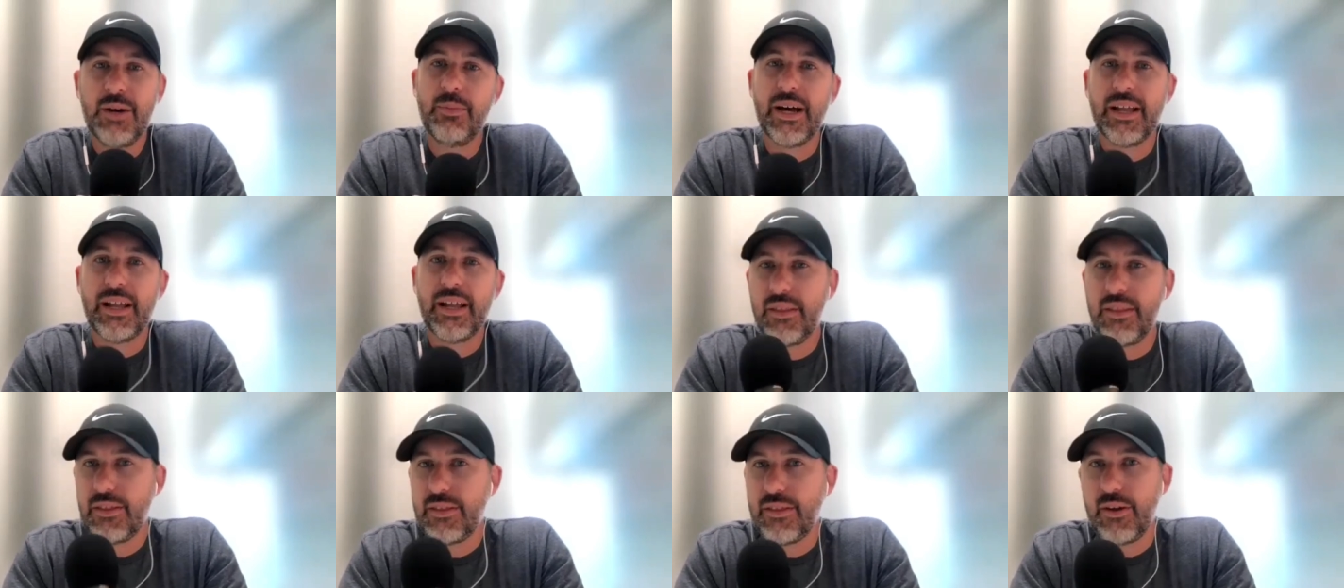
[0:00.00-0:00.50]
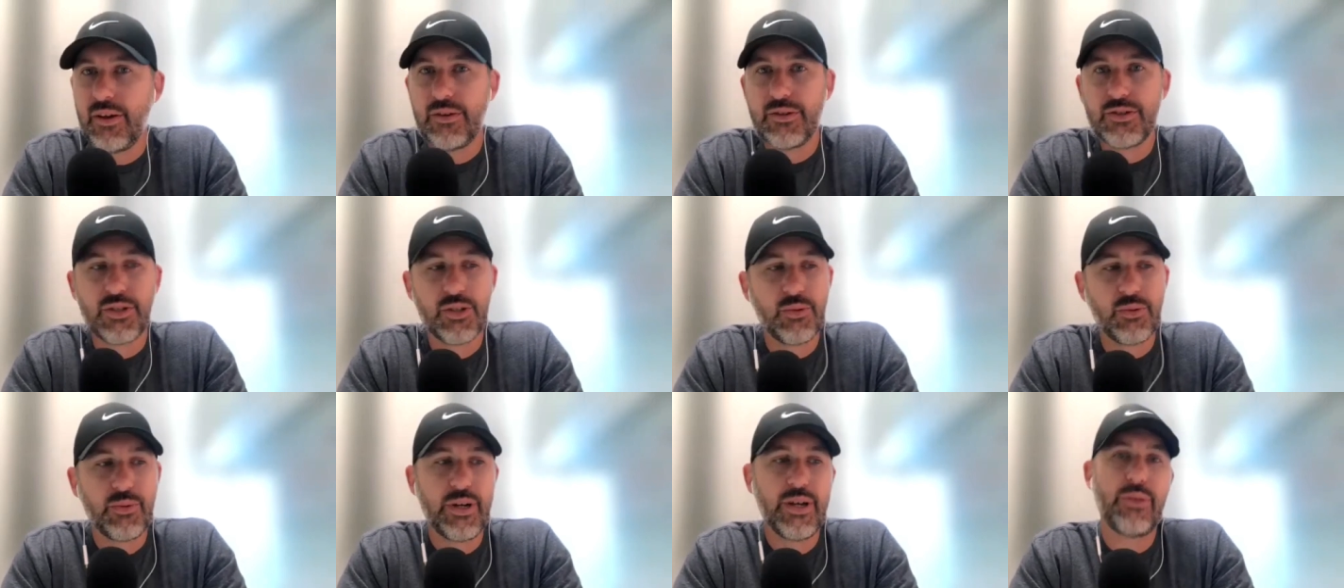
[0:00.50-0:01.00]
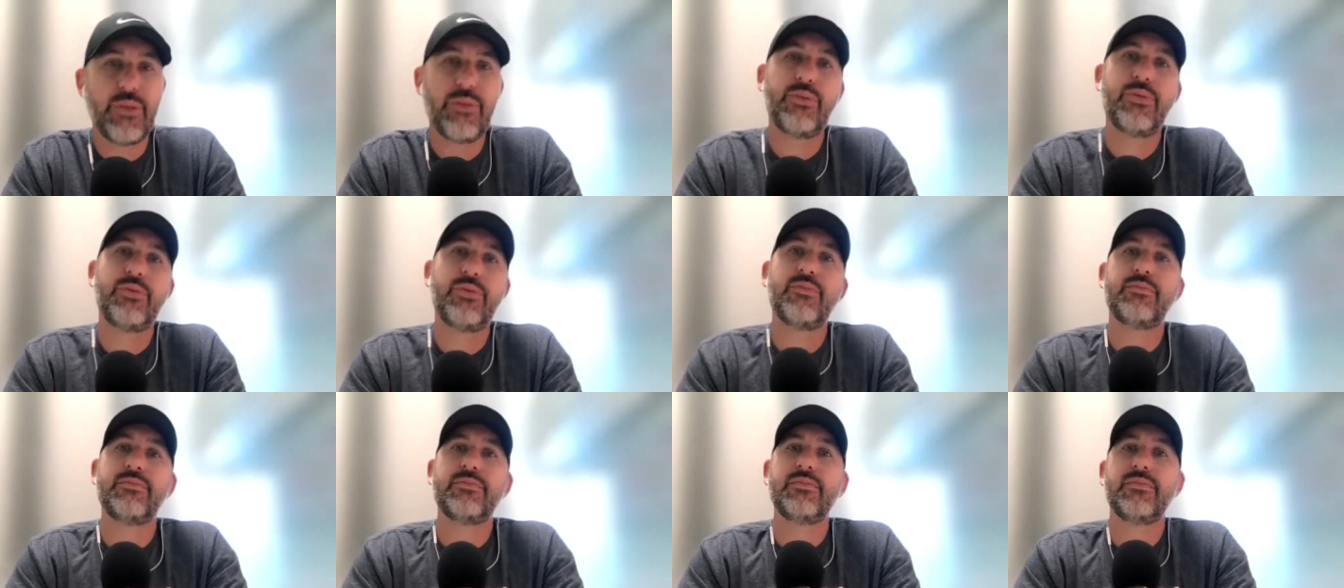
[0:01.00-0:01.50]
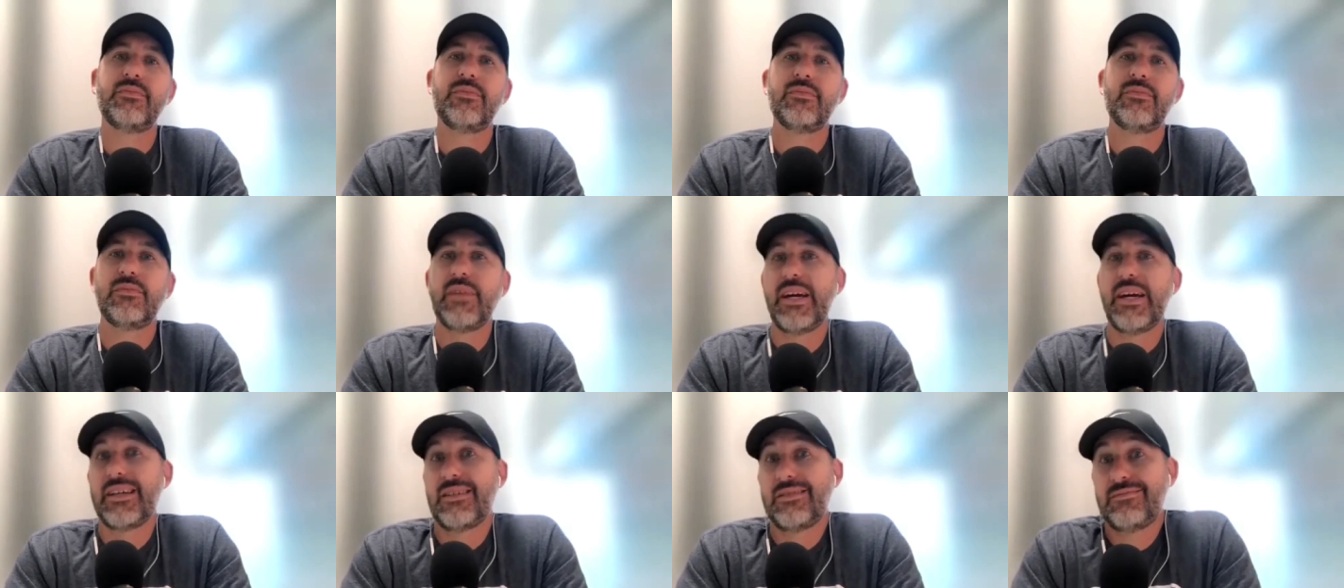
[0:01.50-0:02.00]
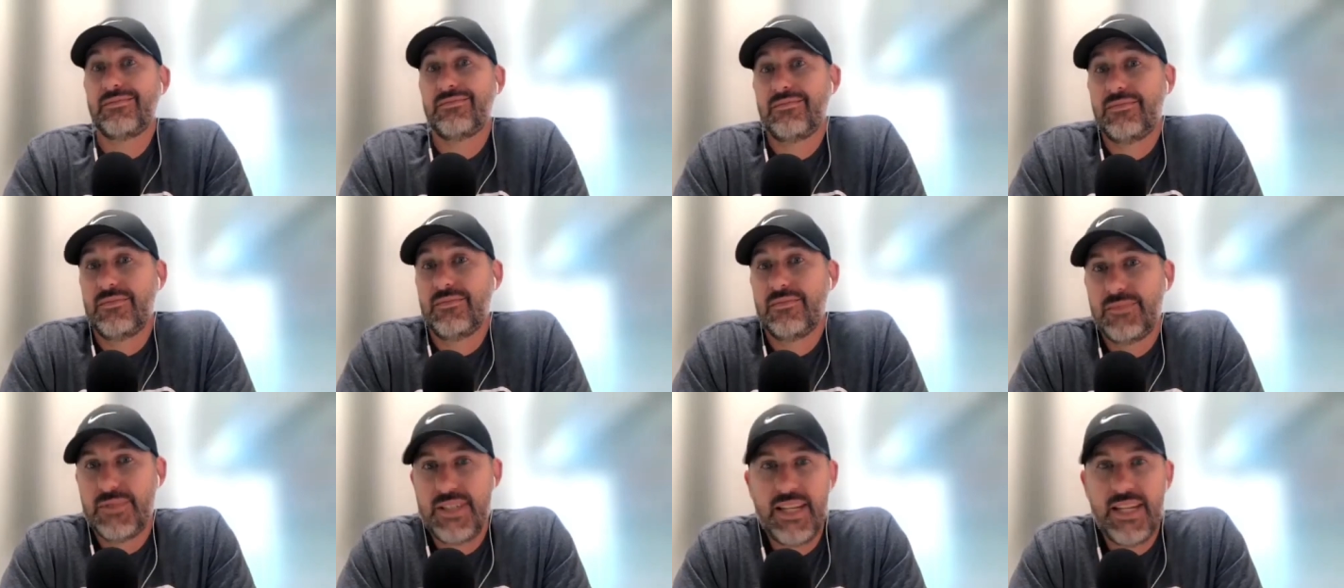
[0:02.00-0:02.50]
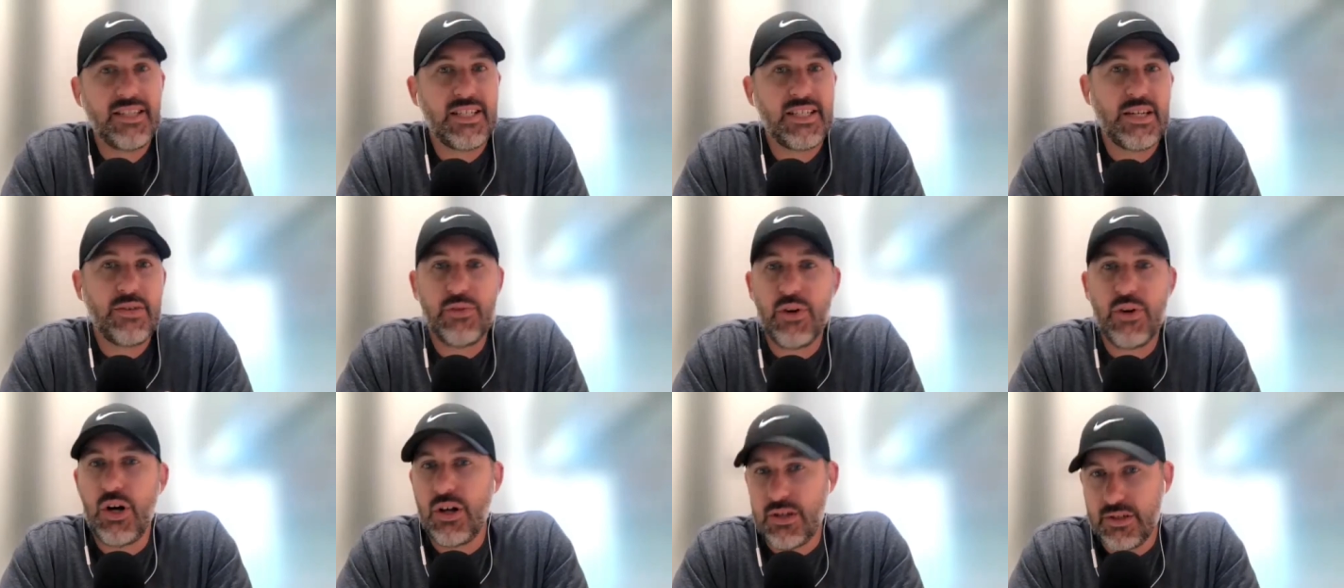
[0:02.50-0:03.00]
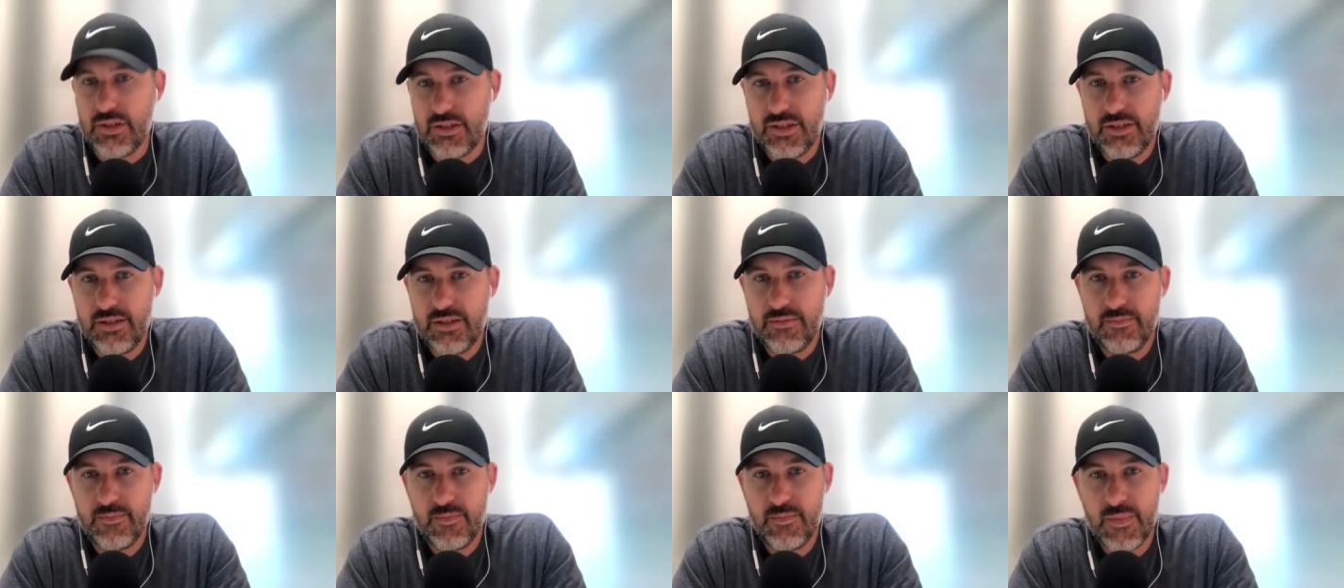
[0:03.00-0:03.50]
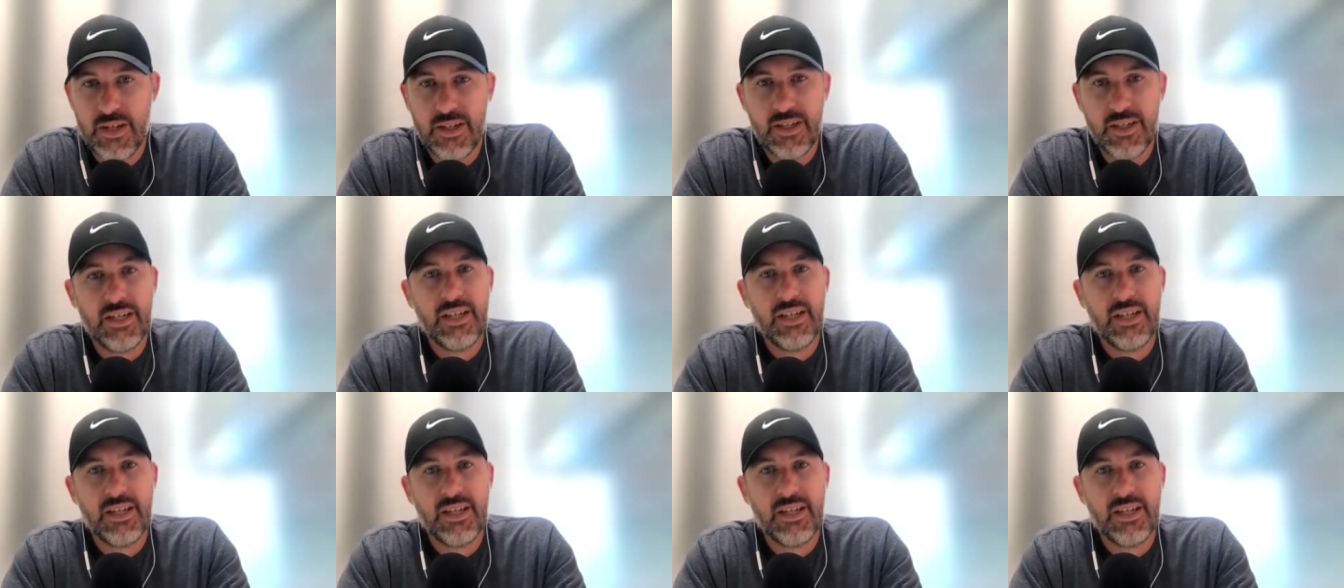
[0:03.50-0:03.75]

but those are with like Tennessee Vols.